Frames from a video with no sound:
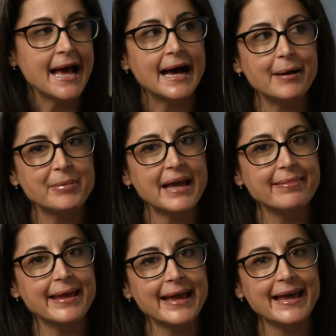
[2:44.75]

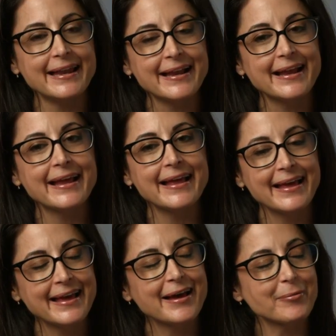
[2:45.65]
And then
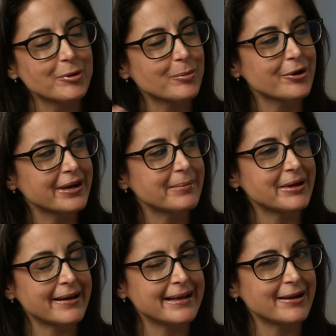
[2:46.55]
we're worried
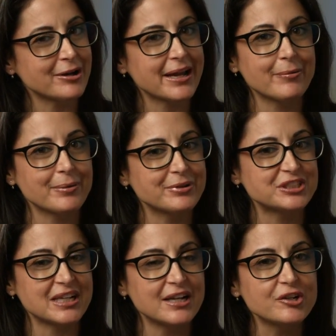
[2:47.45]
about now, okay, well,
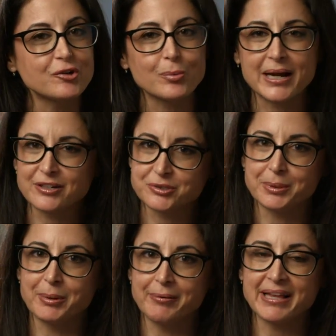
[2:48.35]
which underwear should
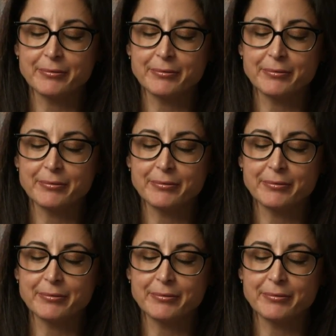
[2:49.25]
we wear?